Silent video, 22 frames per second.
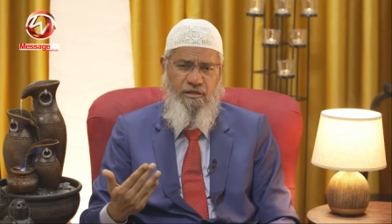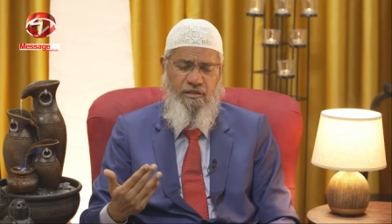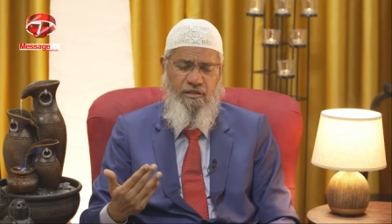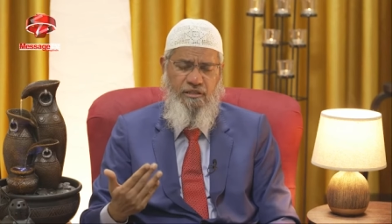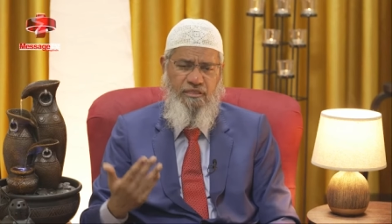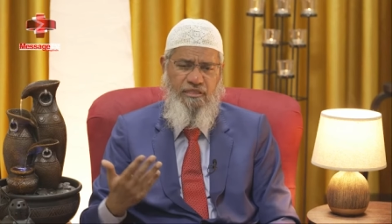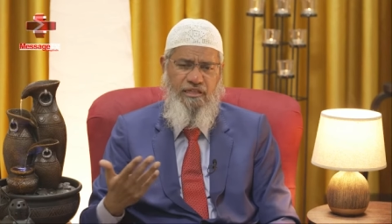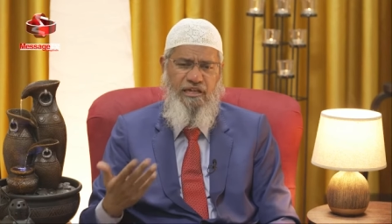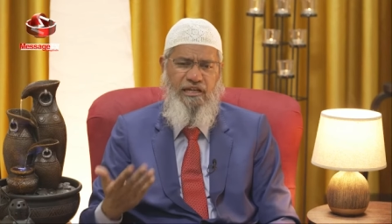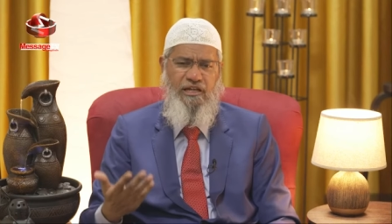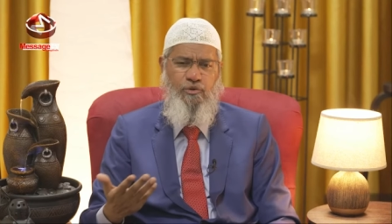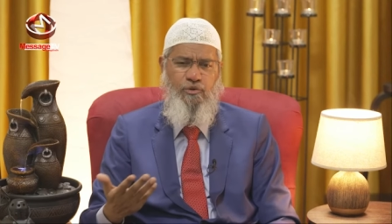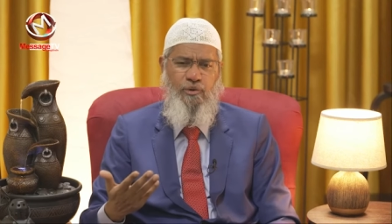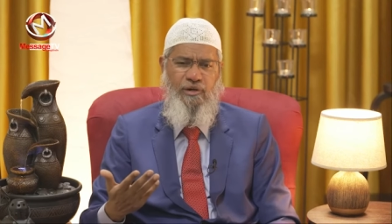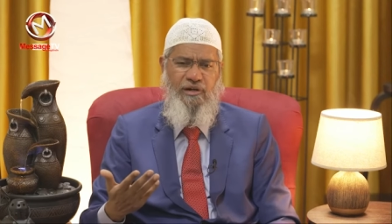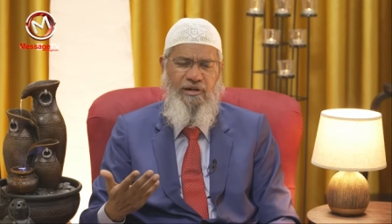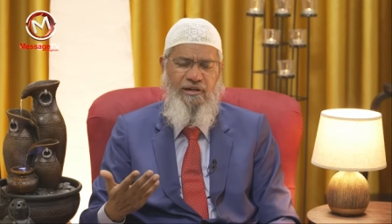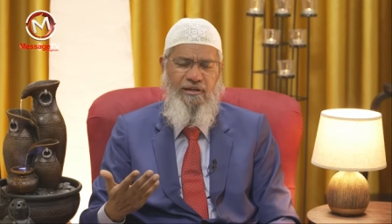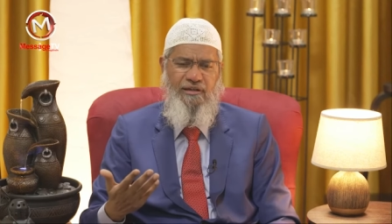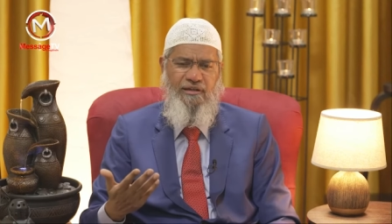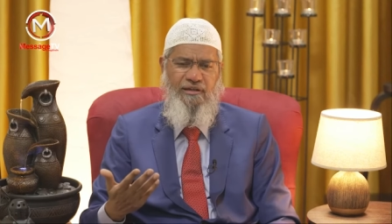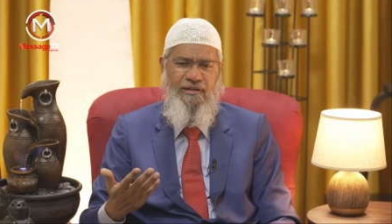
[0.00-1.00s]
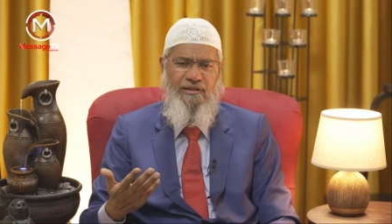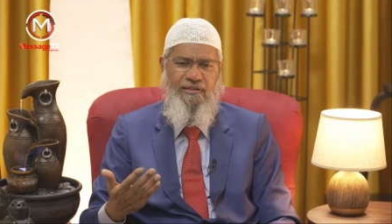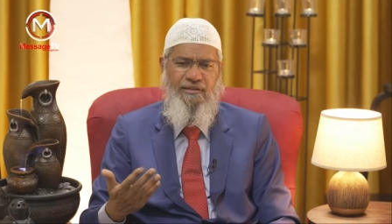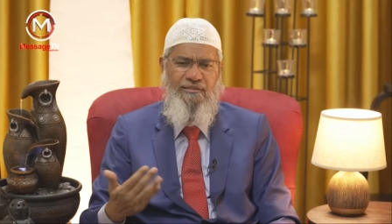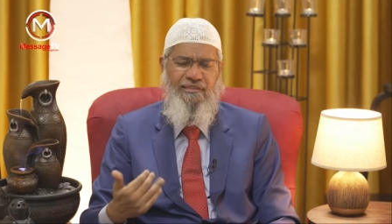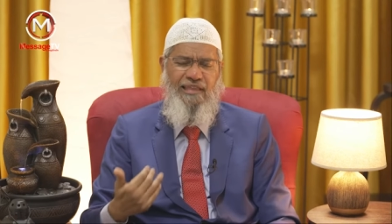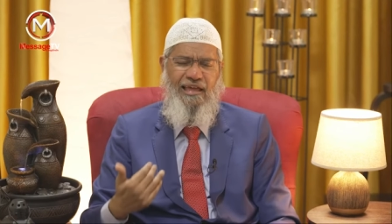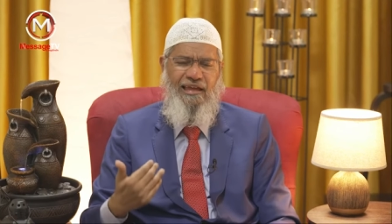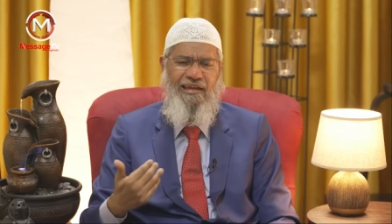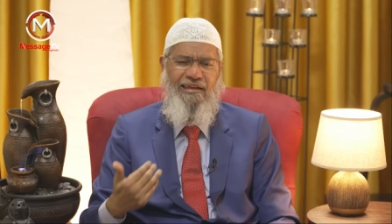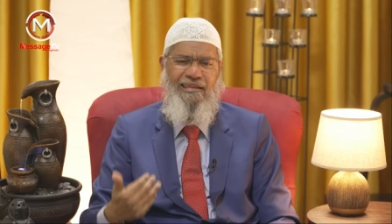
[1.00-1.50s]
see to it
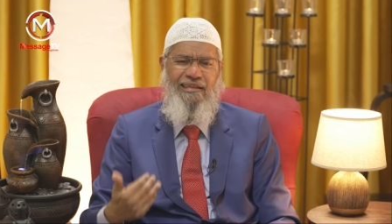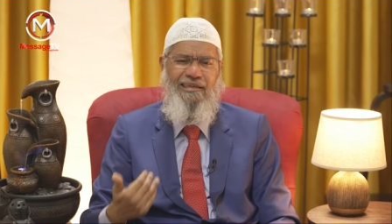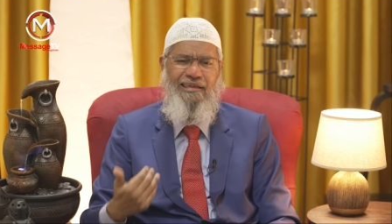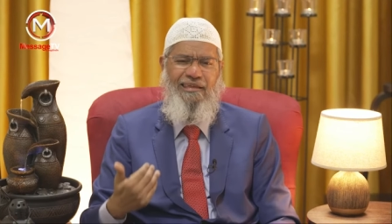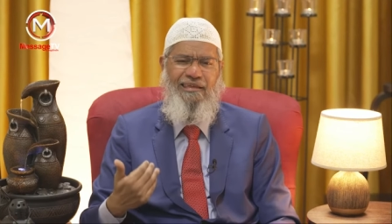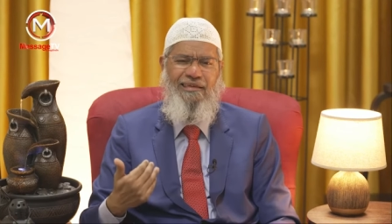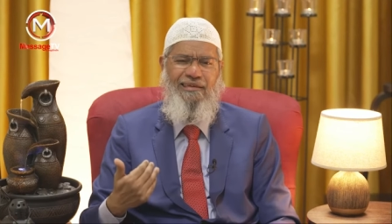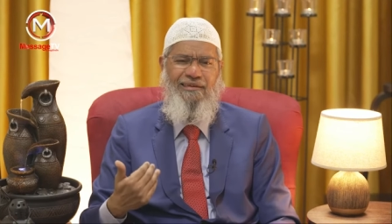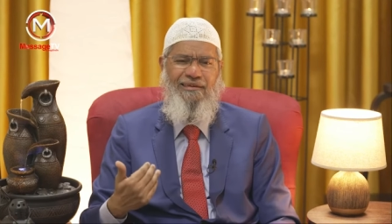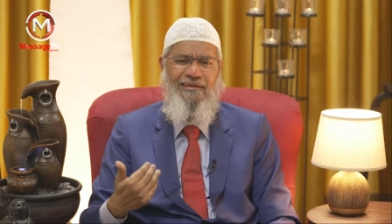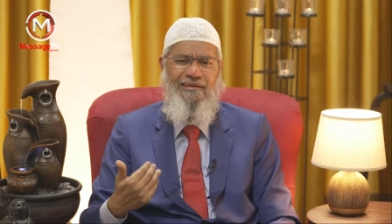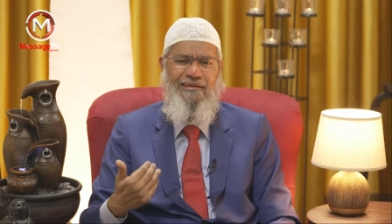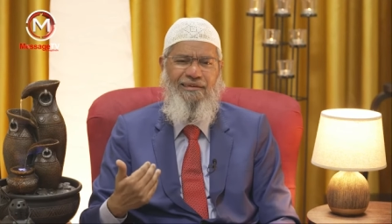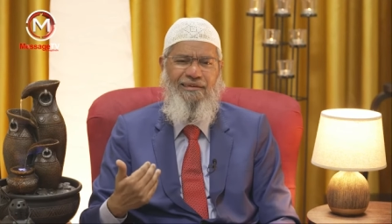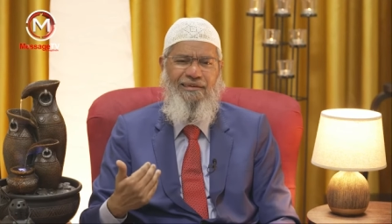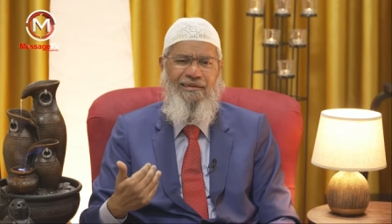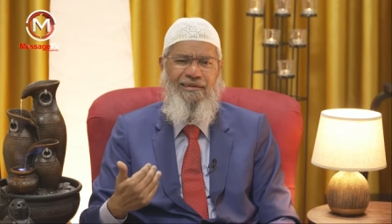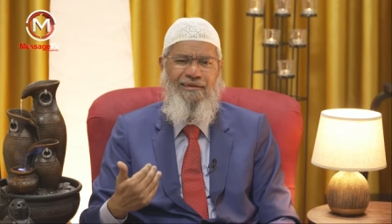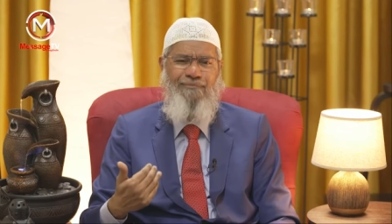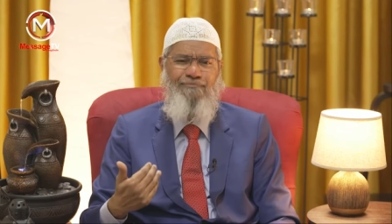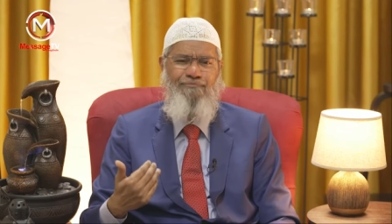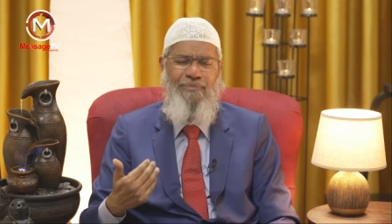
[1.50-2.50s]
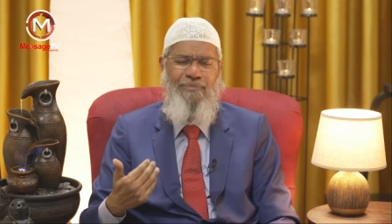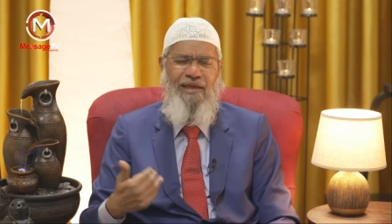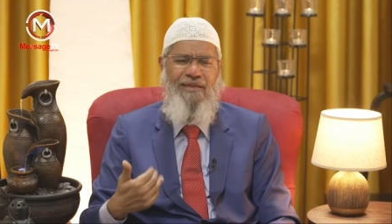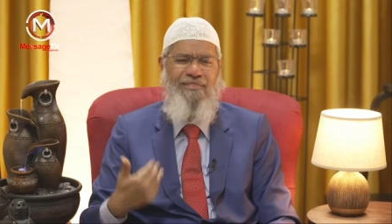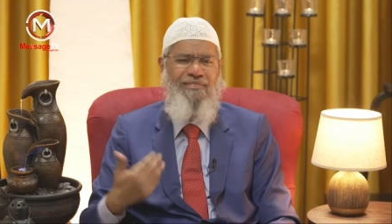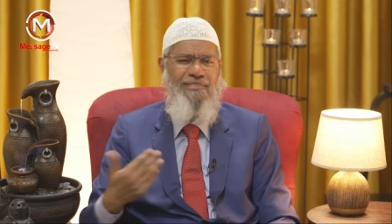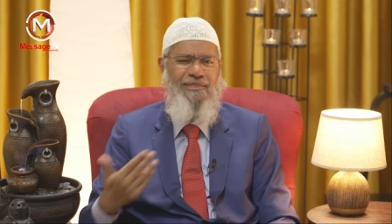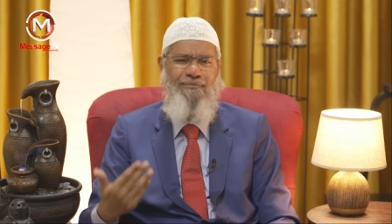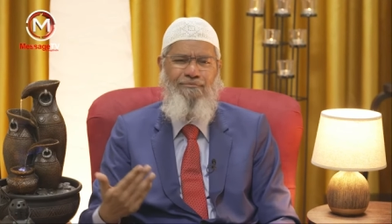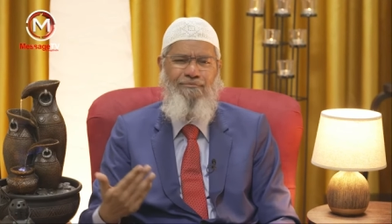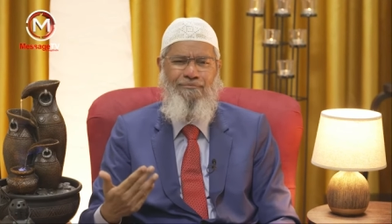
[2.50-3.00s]
that he
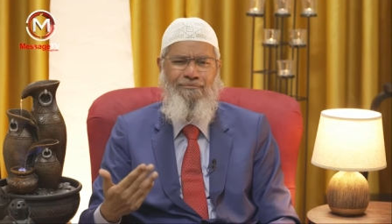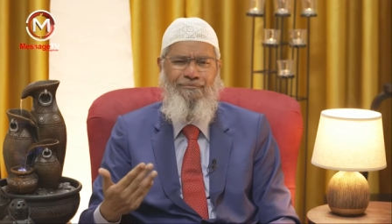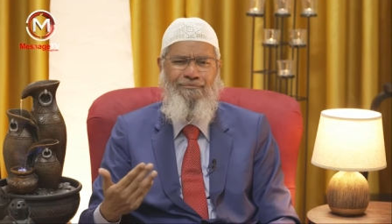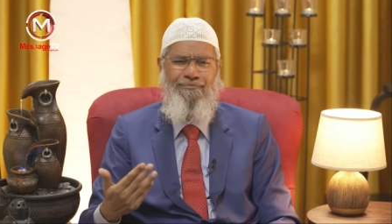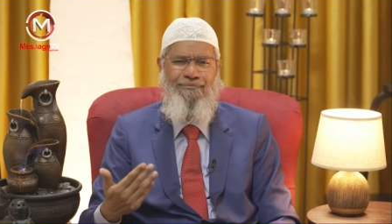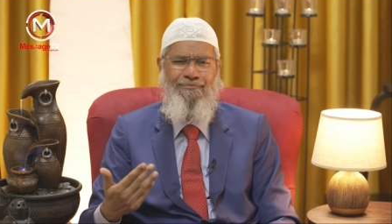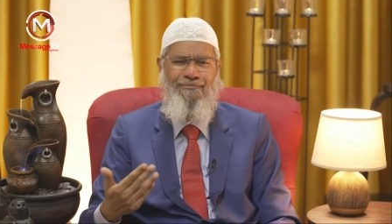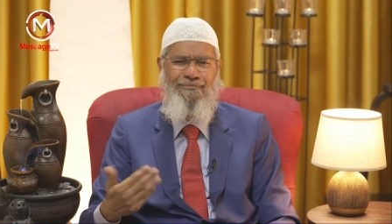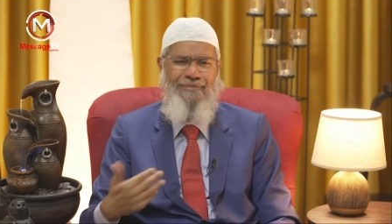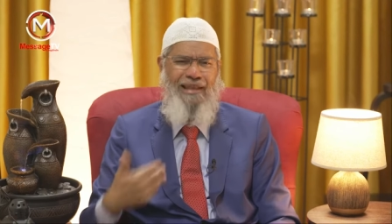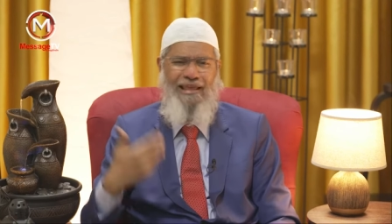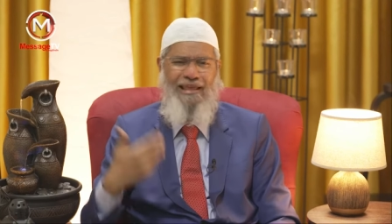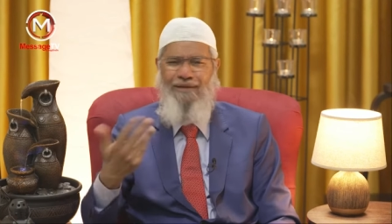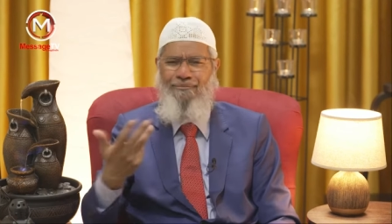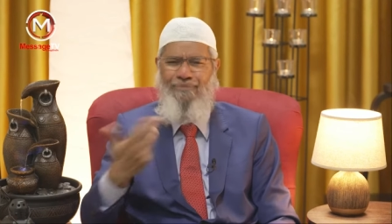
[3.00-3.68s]
makes him like a